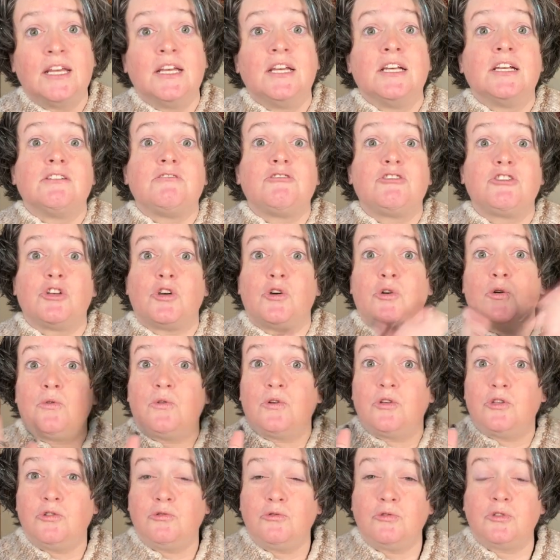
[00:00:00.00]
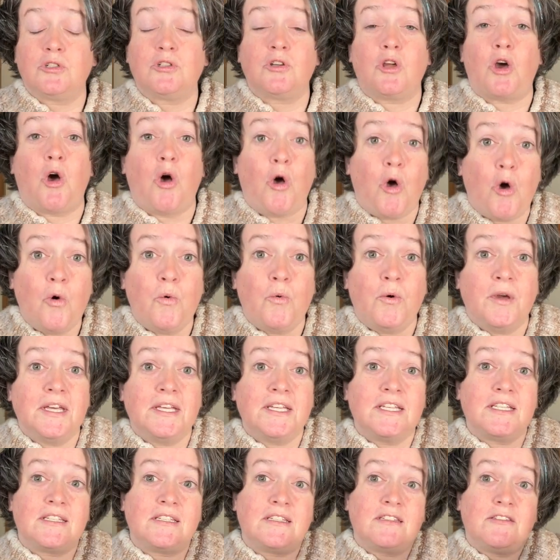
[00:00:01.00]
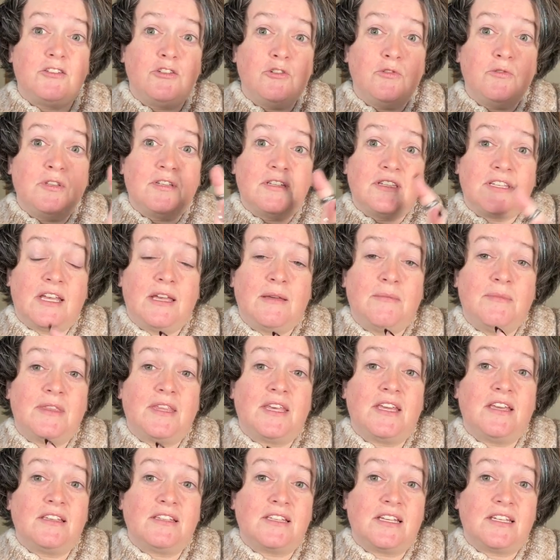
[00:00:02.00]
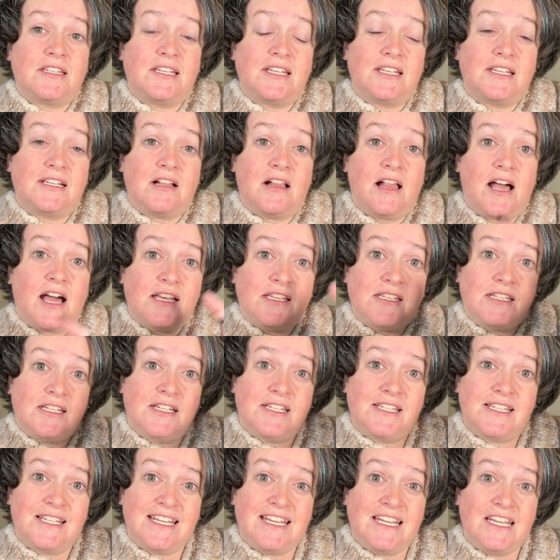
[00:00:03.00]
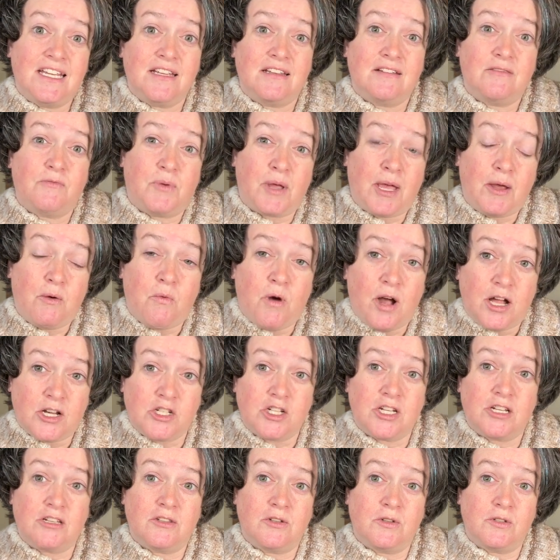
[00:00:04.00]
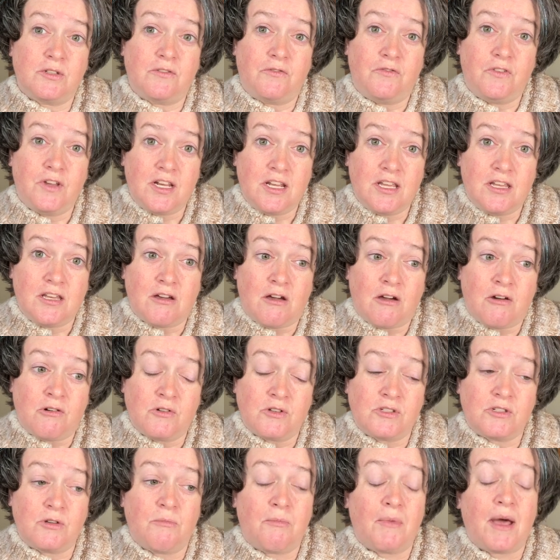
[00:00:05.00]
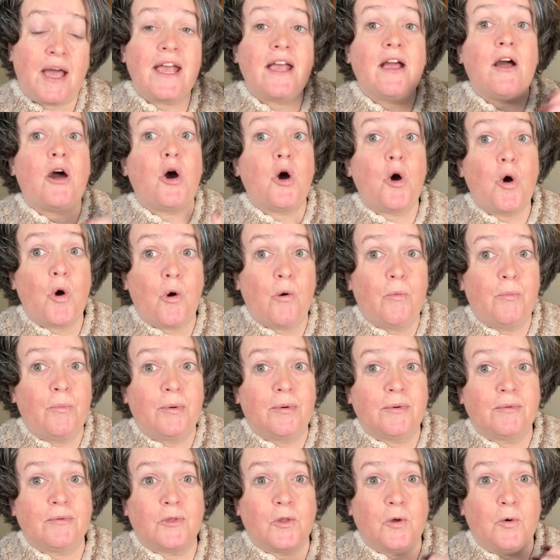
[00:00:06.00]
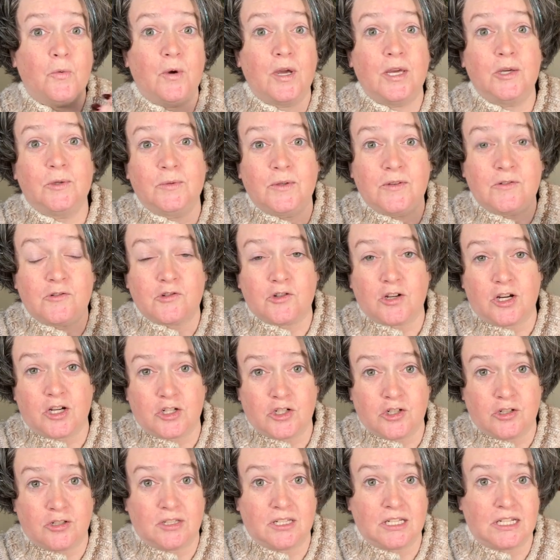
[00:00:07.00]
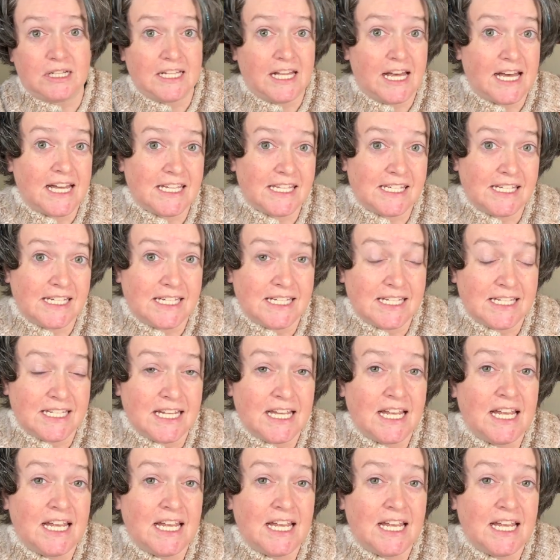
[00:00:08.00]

So you can always do the same things as these classes by watching those videos. My hope, the way we've structured the classes,